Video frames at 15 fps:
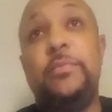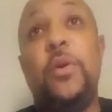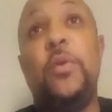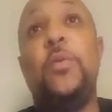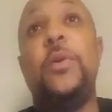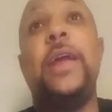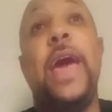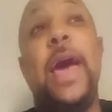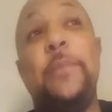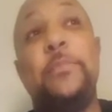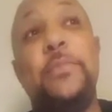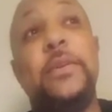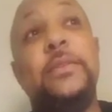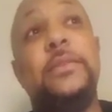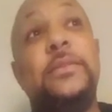But what
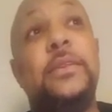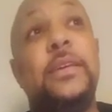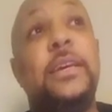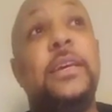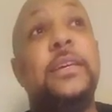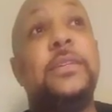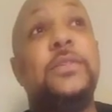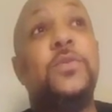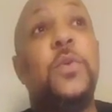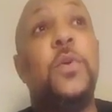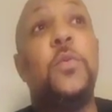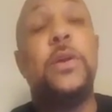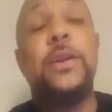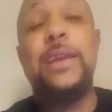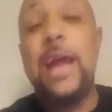happens is
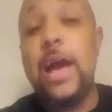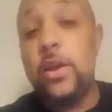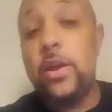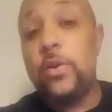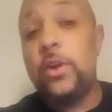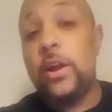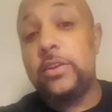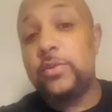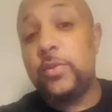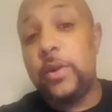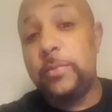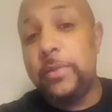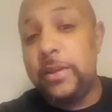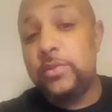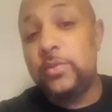when we're not on our
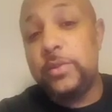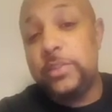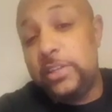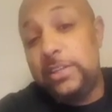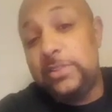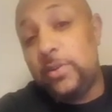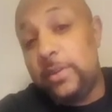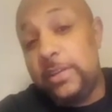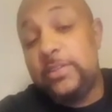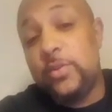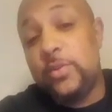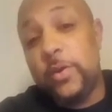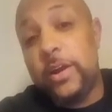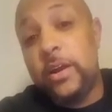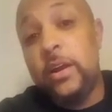square, because when Gene's on his
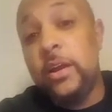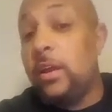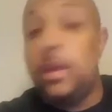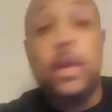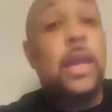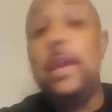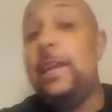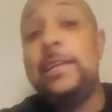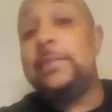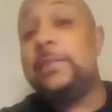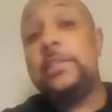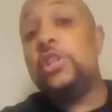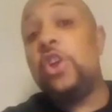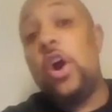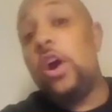square, he
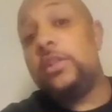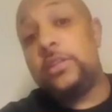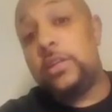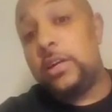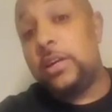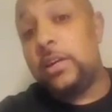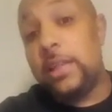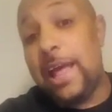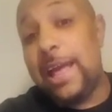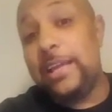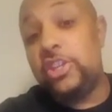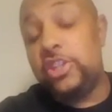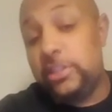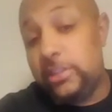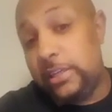doesn't talk to her
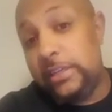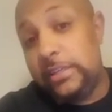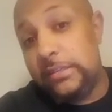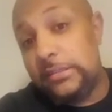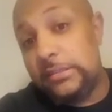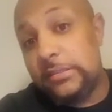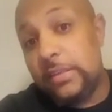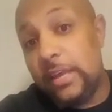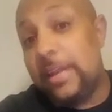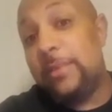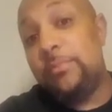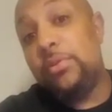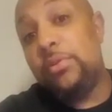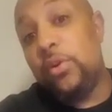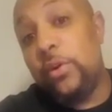like she's an
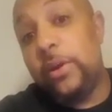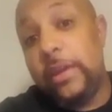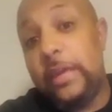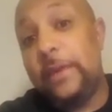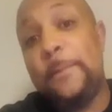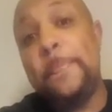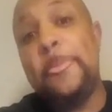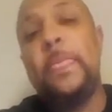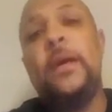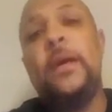employee.